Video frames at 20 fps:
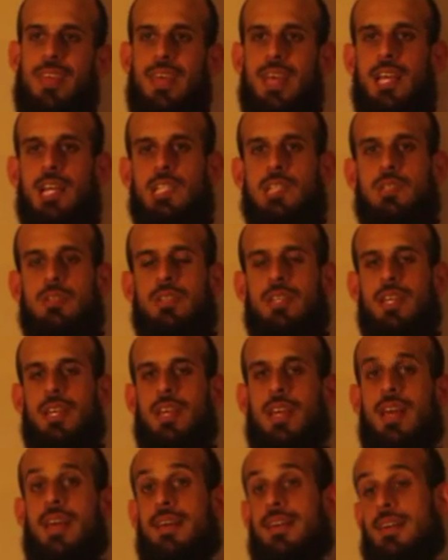
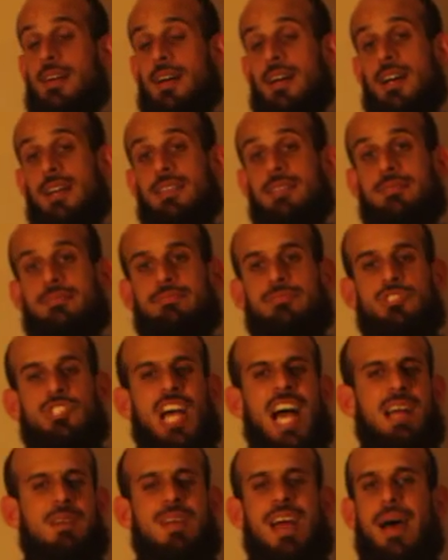including
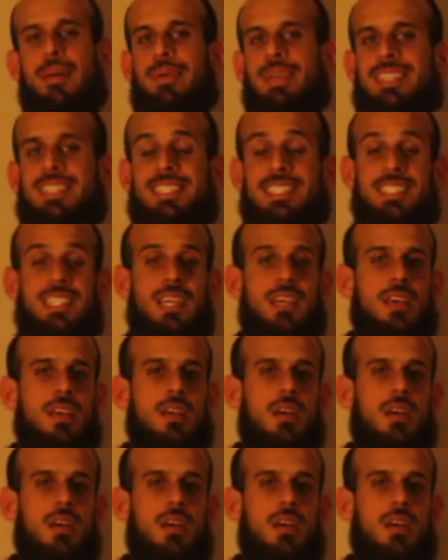jackrabbits,